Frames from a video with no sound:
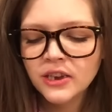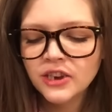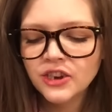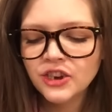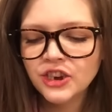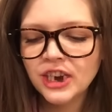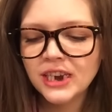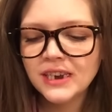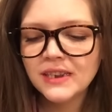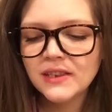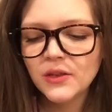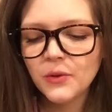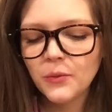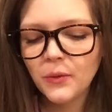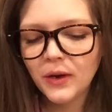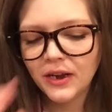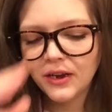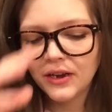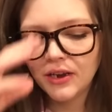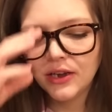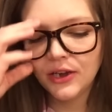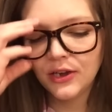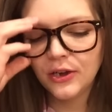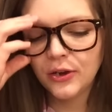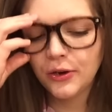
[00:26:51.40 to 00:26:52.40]
she's the
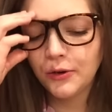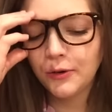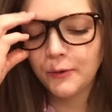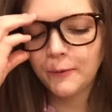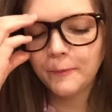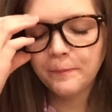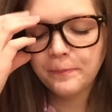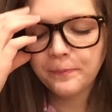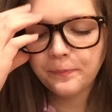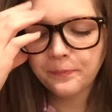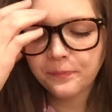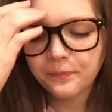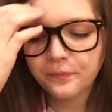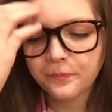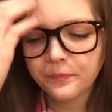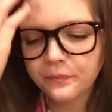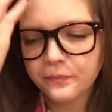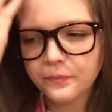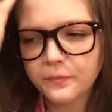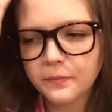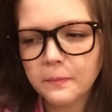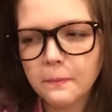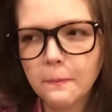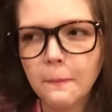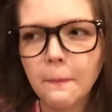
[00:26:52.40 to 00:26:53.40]
one who,
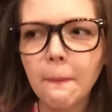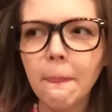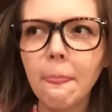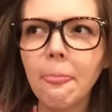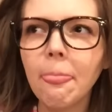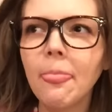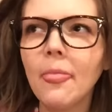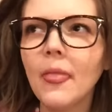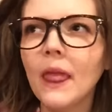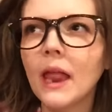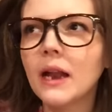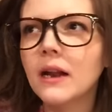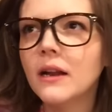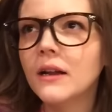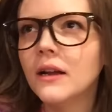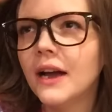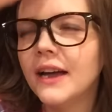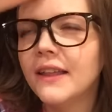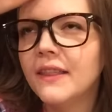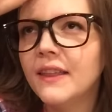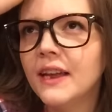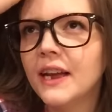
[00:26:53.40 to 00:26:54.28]
I